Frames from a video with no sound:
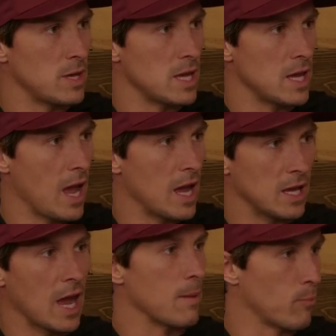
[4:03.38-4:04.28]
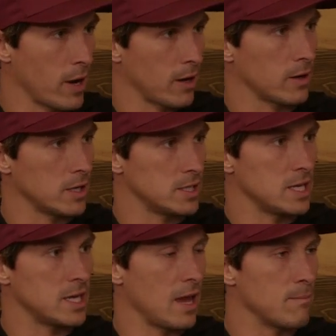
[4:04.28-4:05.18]
be a game breaker because
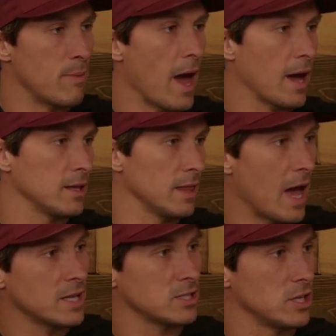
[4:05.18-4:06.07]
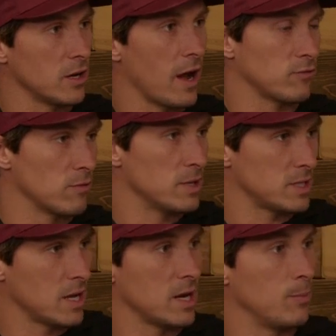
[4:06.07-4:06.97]
he came back last year after
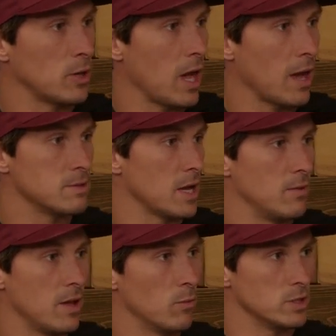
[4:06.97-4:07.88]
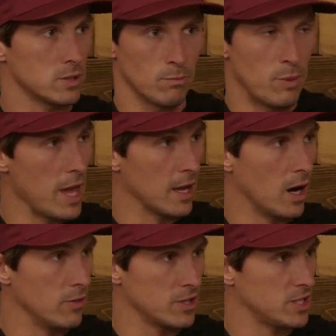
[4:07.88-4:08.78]
missing a couple games and then was big
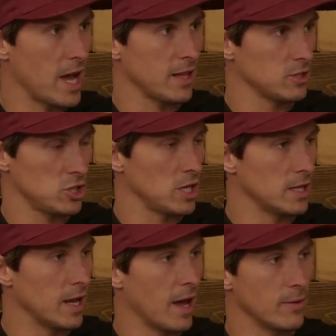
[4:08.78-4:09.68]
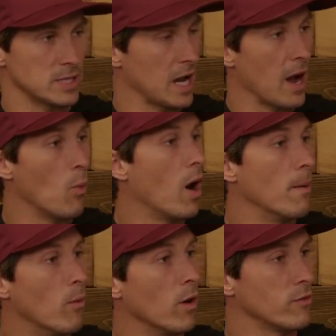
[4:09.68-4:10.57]
on the stat sheet. And I was like, I
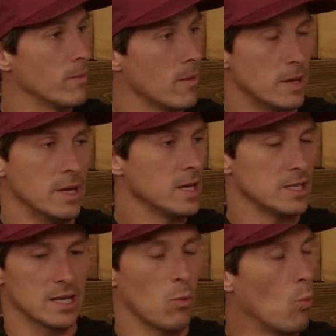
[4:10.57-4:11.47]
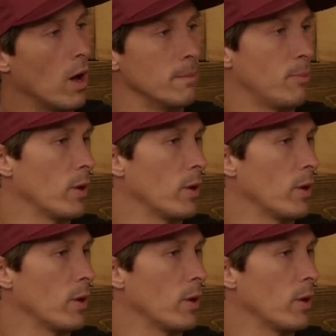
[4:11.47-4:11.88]
want more from him. He's got 1